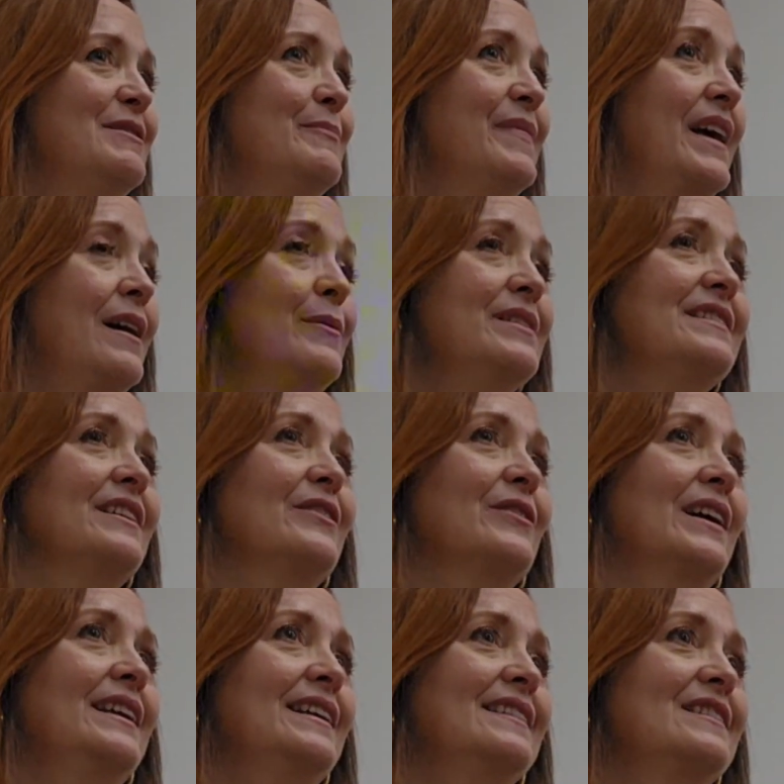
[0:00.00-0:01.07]
That was a
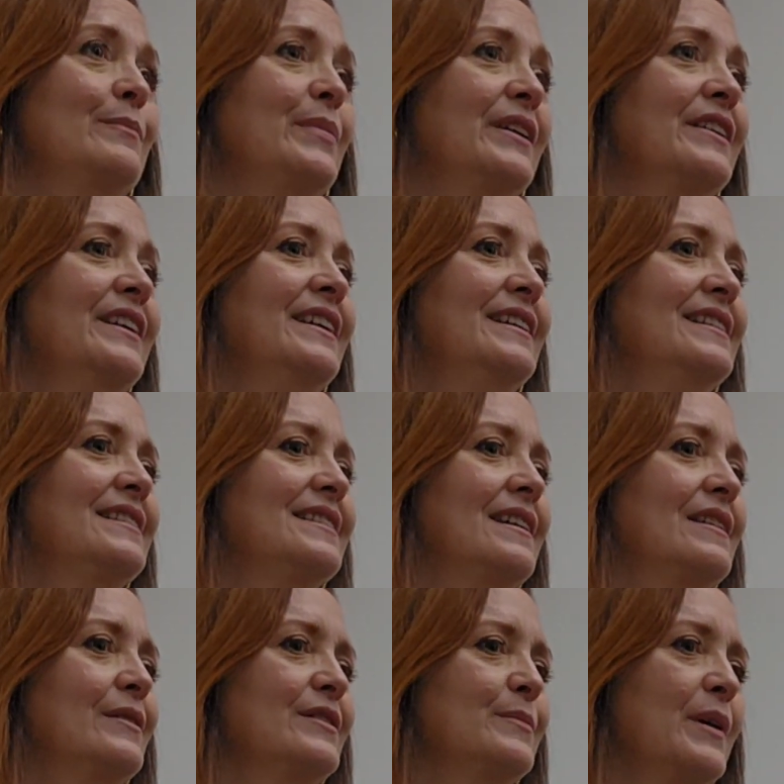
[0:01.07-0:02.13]
great experience.
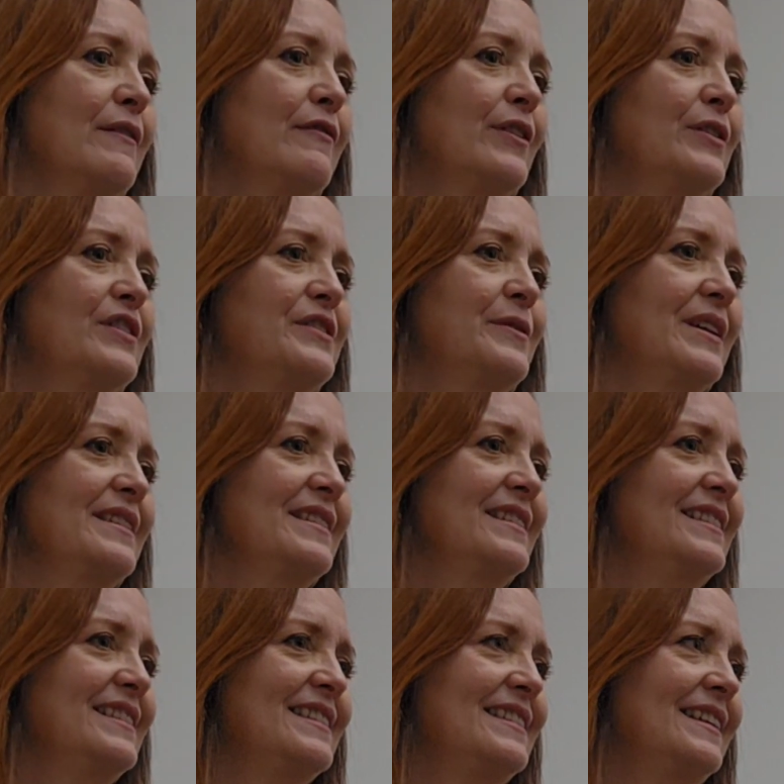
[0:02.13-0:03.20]
That was my first
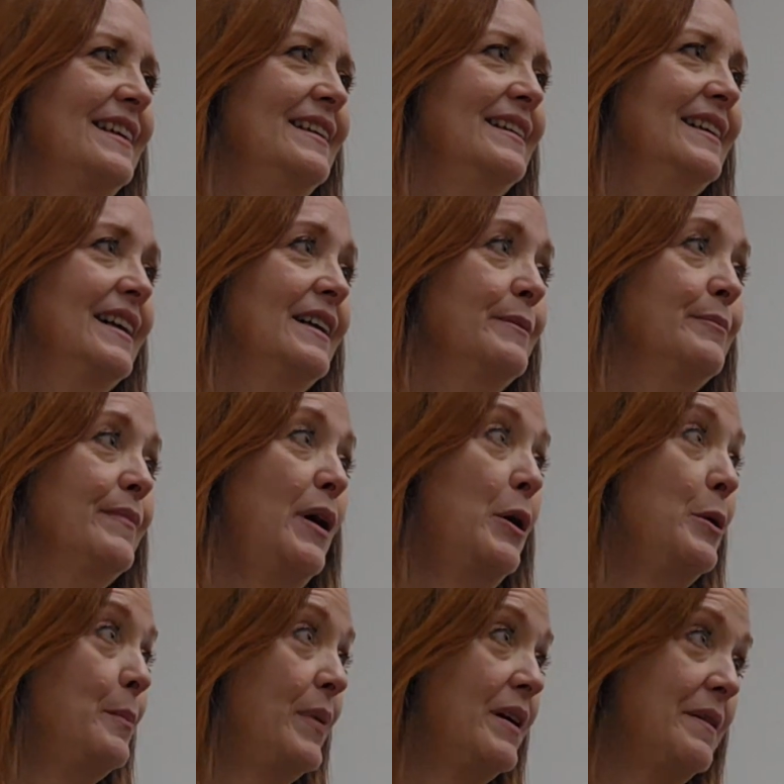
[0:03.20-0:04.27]
residency, and I
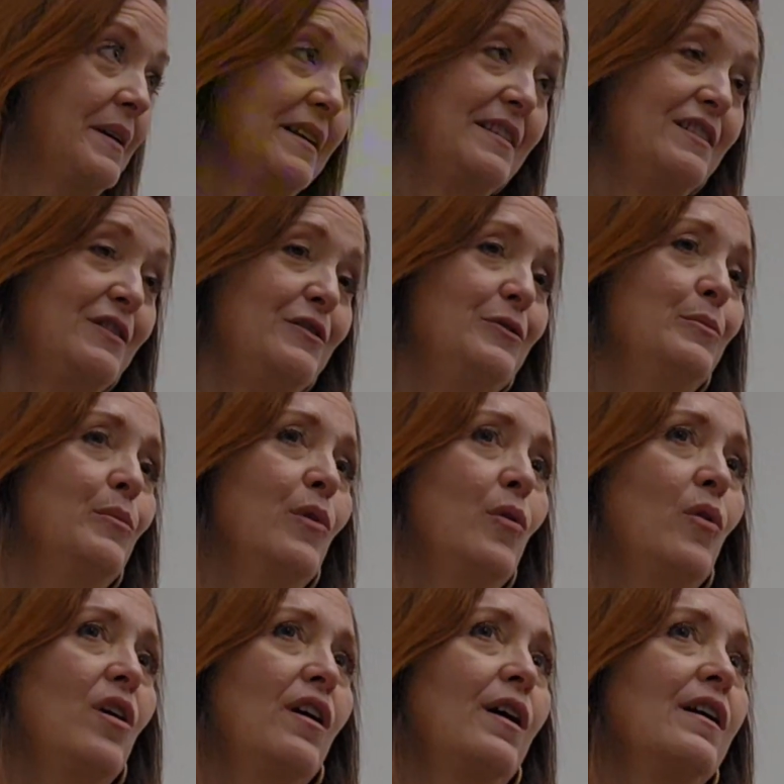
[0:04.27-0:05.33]
hope I'll get to do
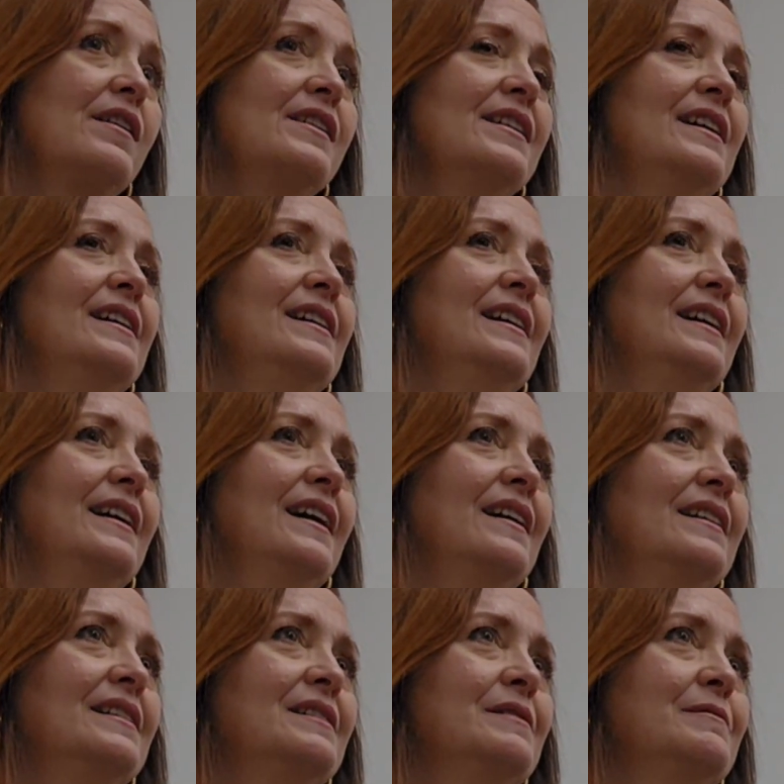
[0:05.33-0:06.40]
more.
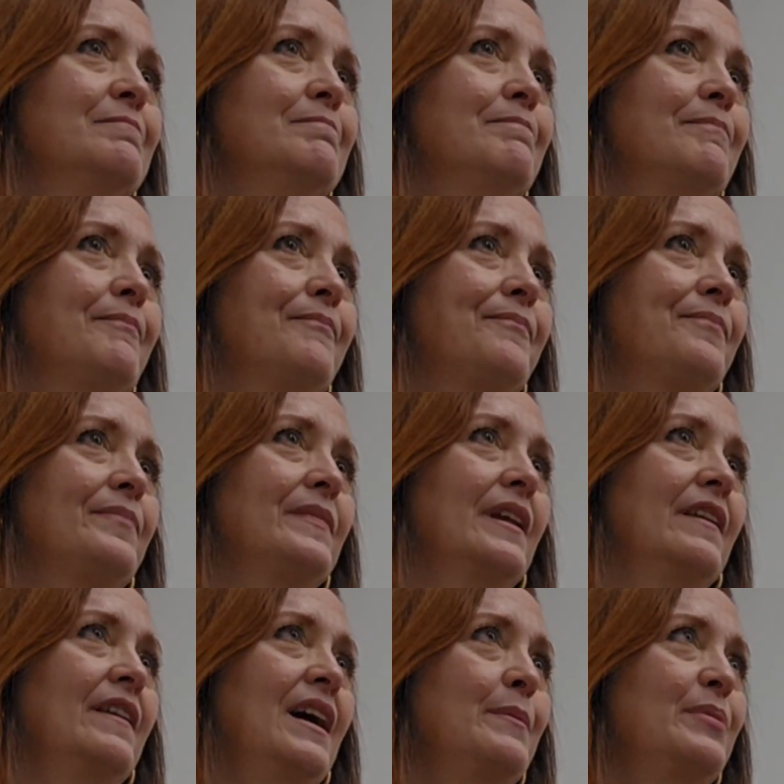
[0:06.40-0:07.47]

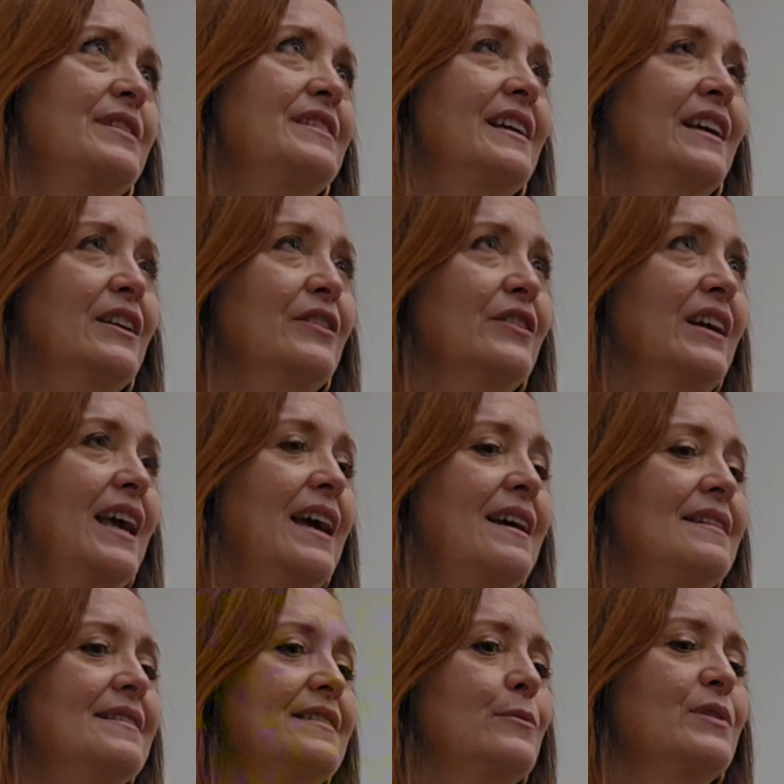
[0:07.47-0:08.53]
In that particular
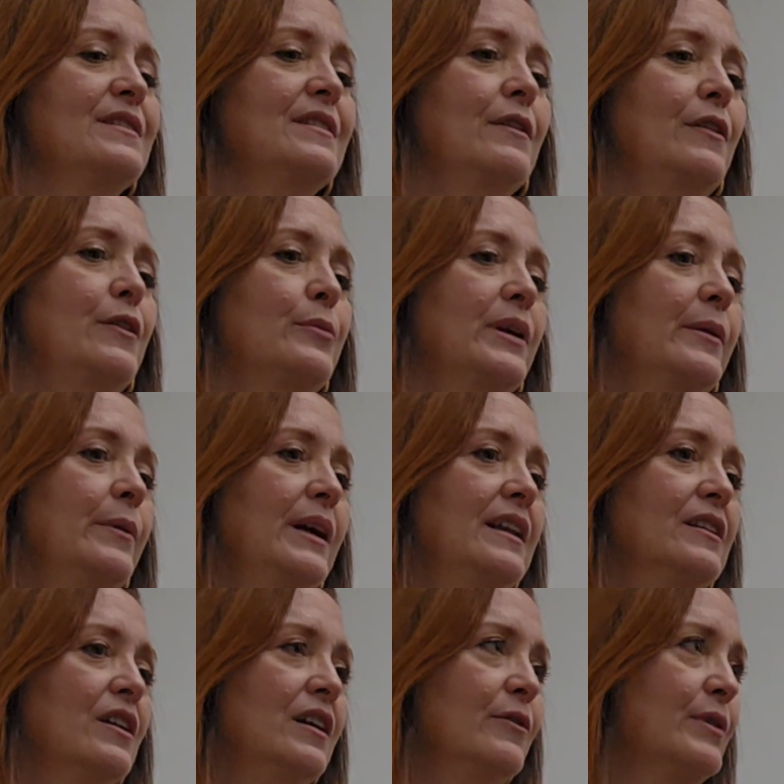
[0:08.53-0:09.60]
case, it was a
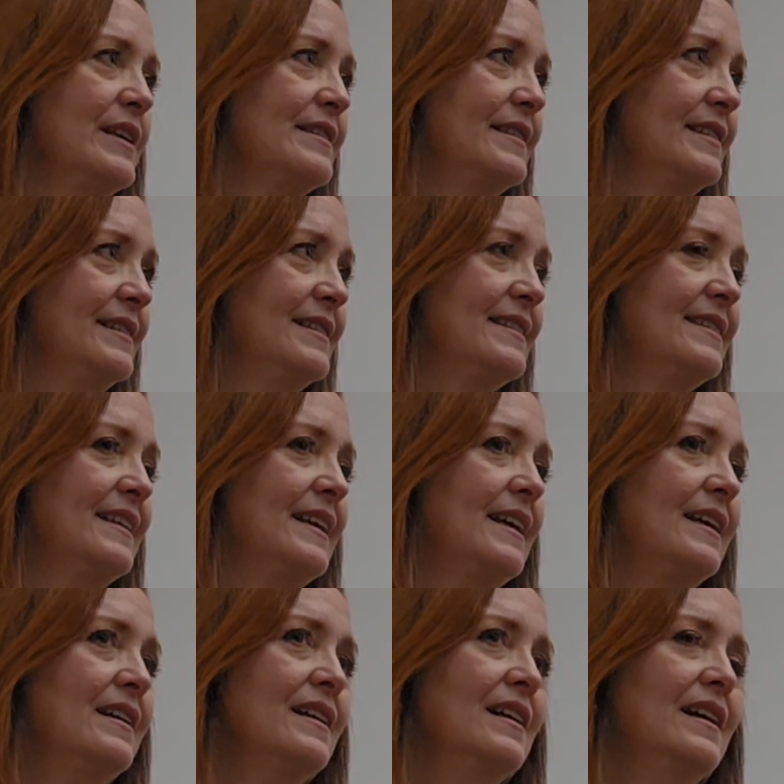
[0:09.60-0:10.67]
3-week-long residency,
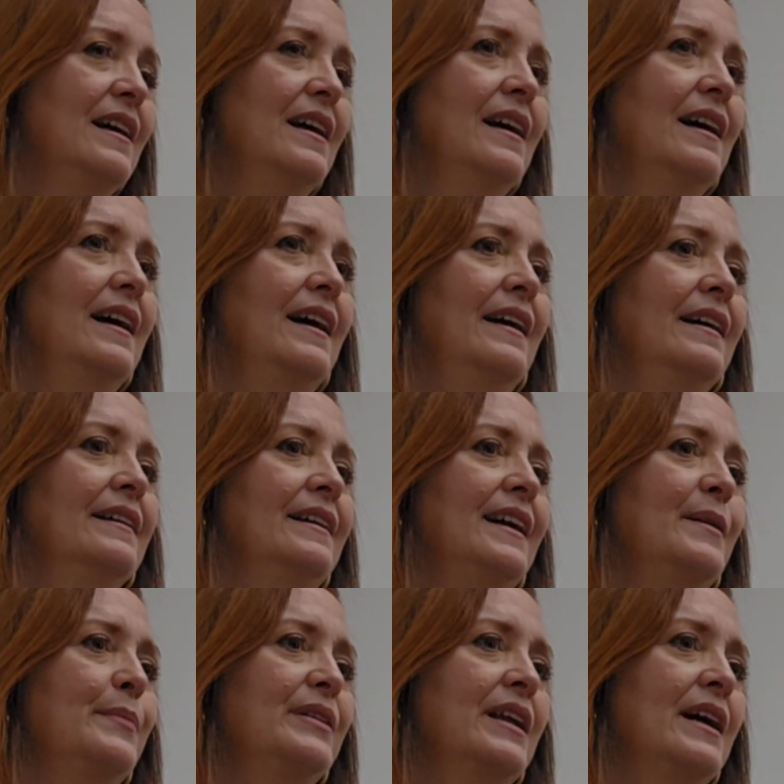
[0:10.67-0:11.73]
and I
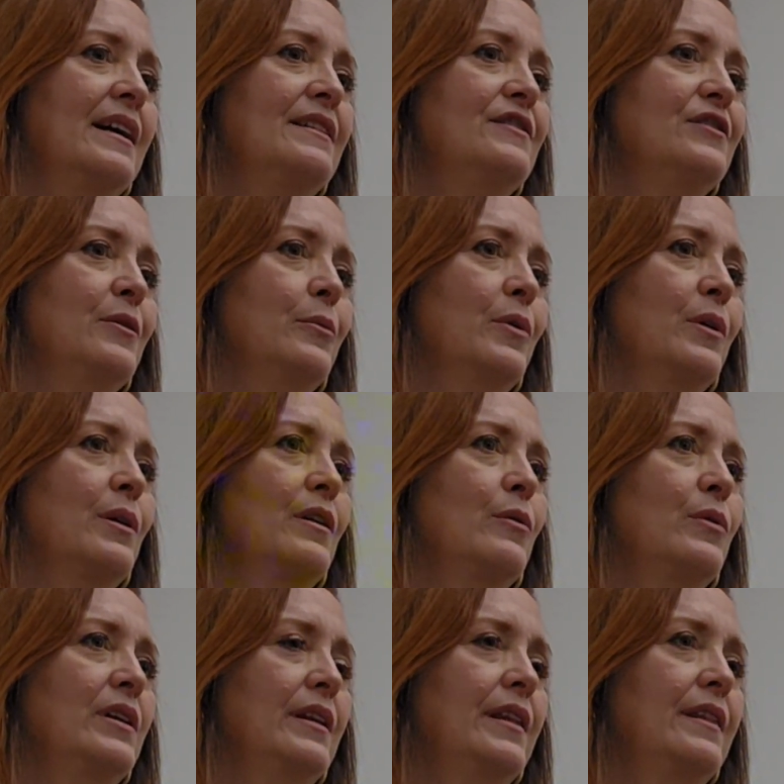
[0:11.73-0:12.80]
applied to work
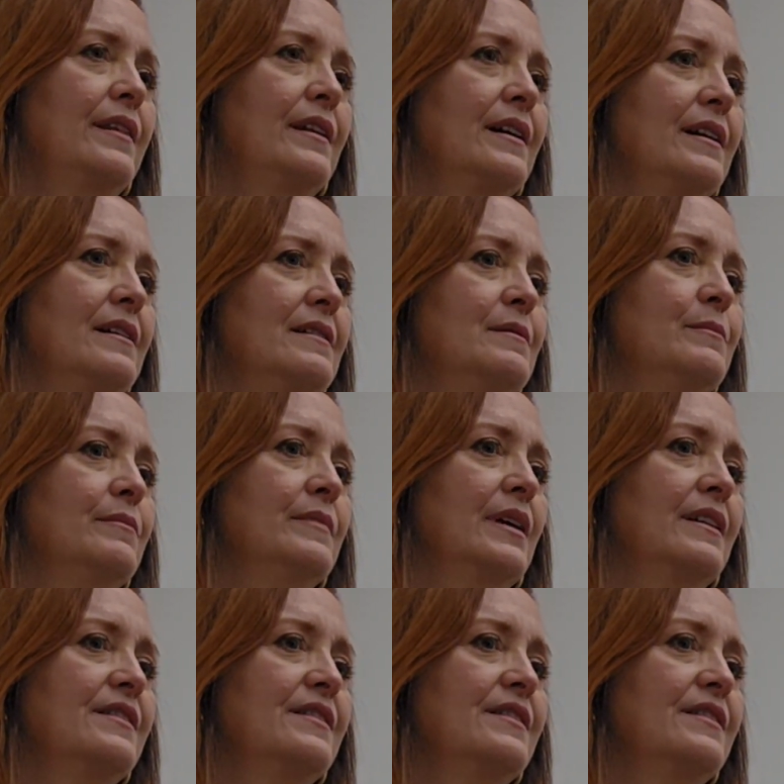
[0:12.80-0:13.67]
with a